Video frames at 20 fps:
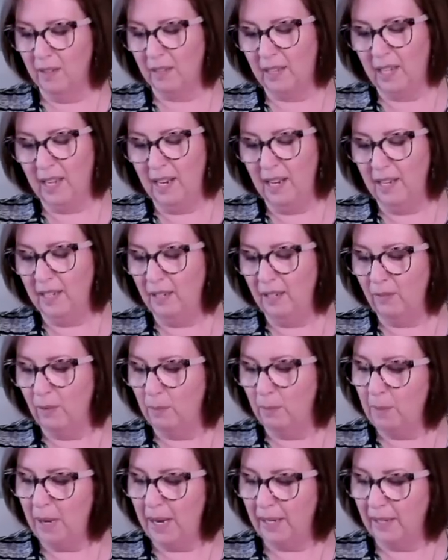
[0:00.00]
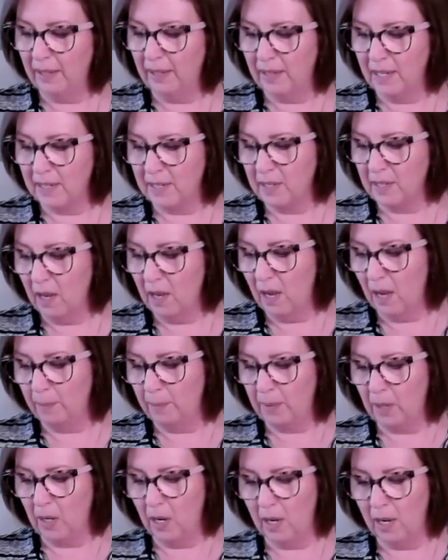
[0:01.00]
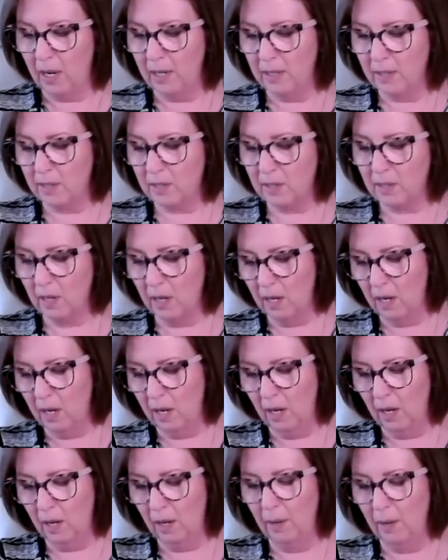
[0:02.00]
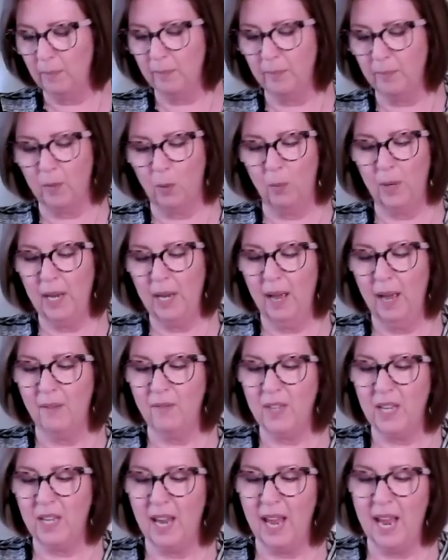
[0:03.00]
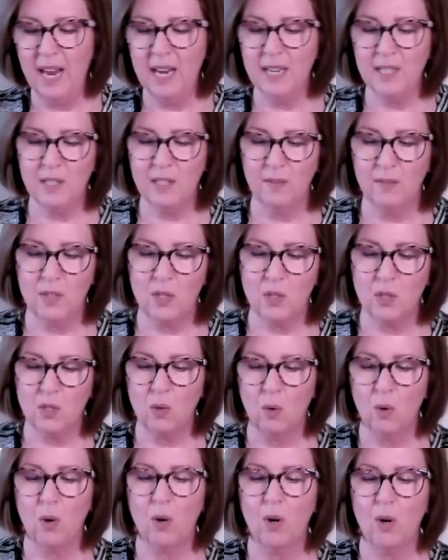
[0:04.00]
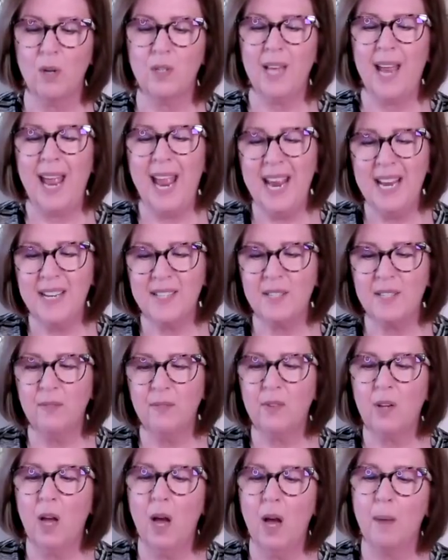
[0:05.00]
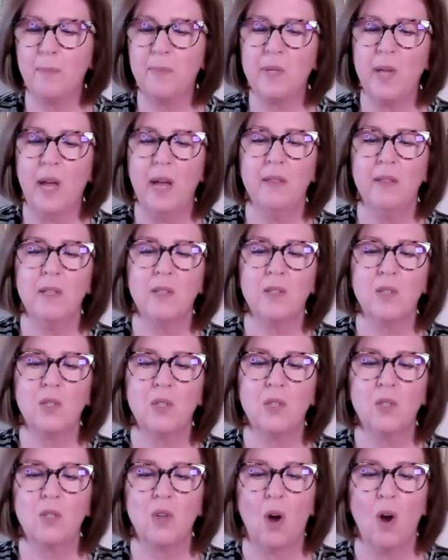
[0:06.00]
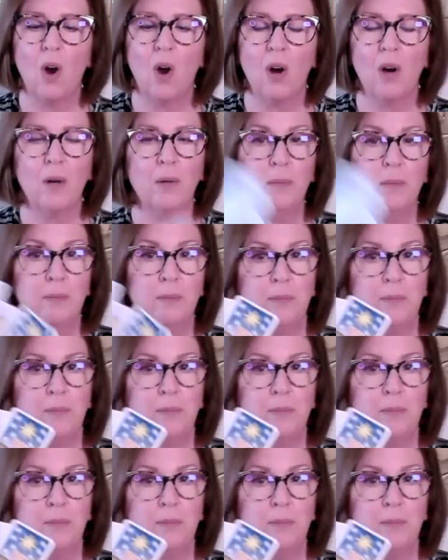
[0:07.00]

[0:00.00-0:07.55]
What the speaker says: Can't even make this up, guys. We have the Ace of Swords, Ace of Cups, and the Star.